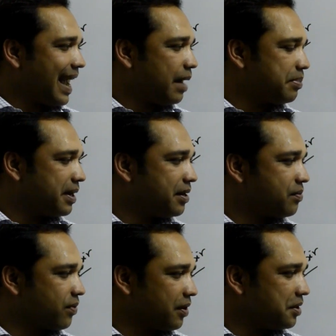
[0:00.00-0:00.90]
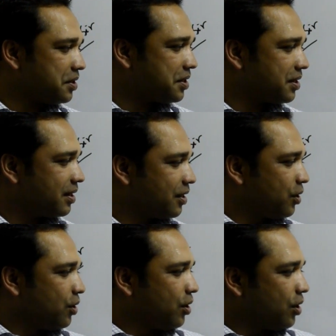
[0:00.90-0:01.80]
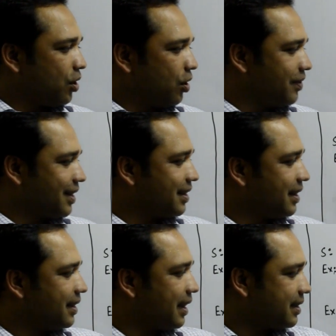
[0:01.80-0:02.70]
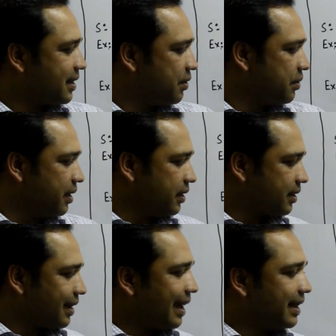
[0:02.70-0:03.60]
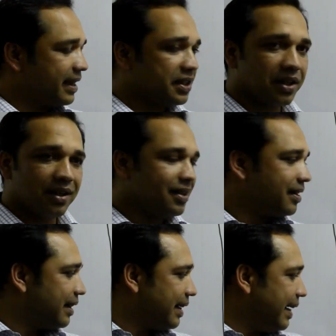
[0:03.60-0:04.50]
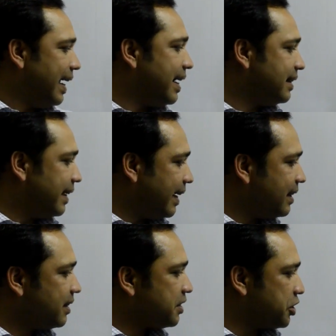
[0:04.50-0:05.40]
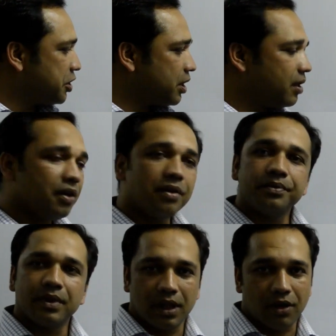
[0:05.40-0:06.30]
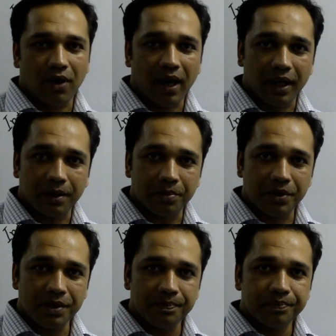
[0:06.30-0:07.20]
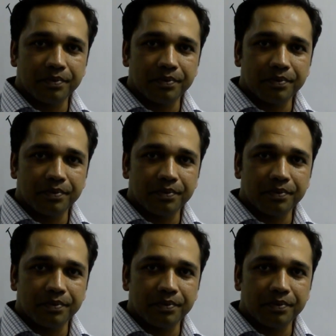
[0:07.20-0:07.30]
happened first? Obviously the students had entered and then the teacher arrived.